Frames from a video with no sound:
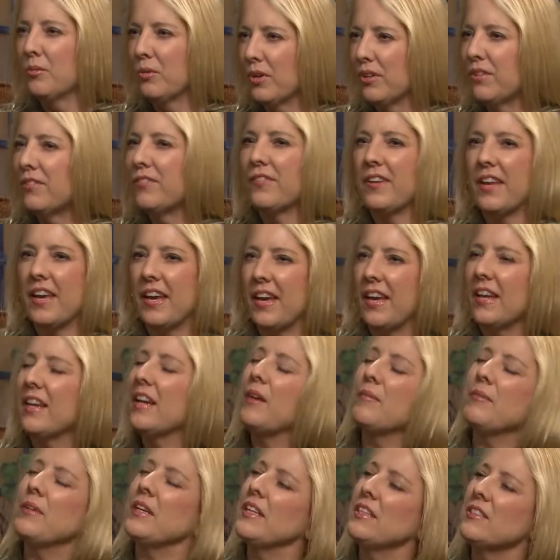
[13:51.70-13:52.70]
Wolfgang,
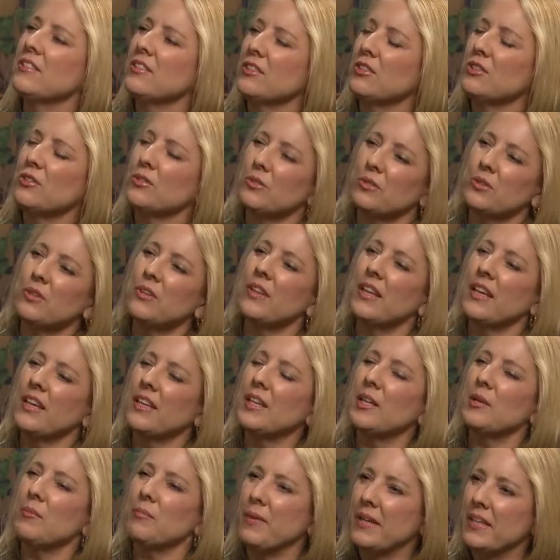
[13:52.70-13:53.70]
I mean, is it true that
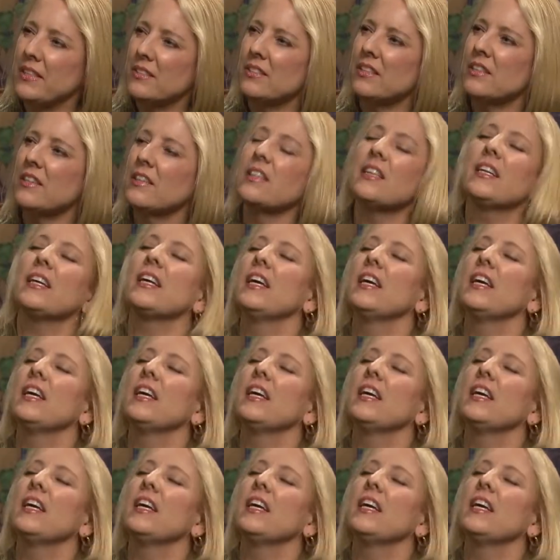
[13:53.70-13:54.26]
he basically